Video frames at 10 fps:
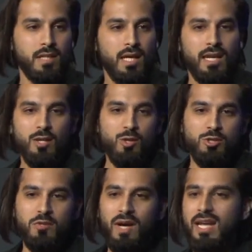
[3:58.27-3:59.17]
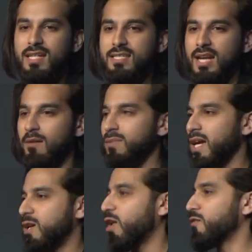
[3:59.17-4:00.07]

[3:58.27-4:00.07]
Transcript: Now Yusuf alayhi salam, like all of the